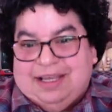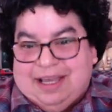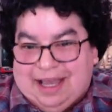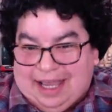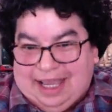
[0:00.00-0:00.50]

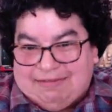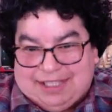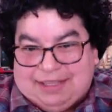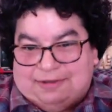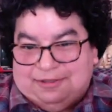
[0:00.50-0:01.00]
I have
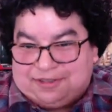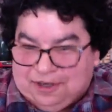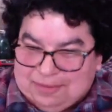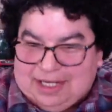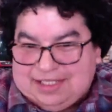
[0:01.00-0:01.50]
sat through
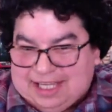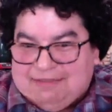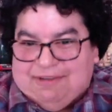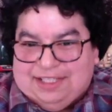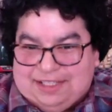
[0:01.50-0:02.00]
so many
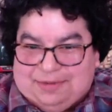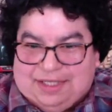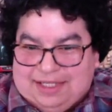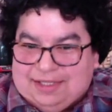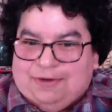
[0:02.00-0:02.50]
site visits
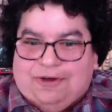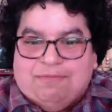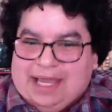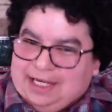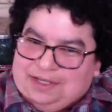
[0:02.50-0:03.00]
where there's a
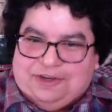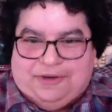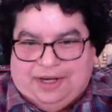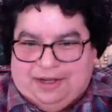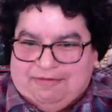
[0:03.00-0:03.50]
whole
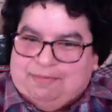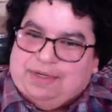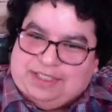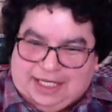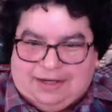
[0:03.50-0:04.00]
manicuring of a
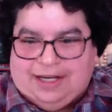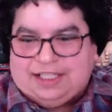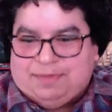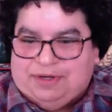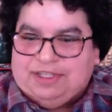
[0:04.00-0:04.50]
particular
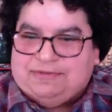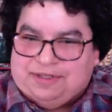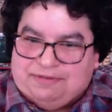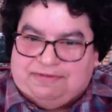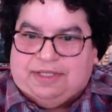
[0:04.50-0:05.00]
experience
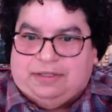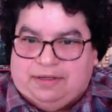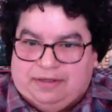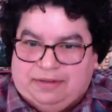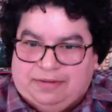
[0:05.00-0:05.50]
for the funder,
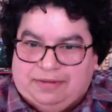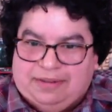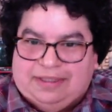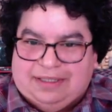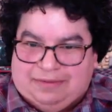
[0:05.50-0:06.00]

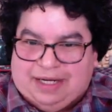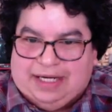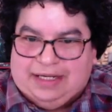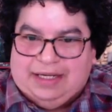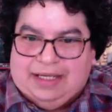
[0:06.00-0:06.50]
right?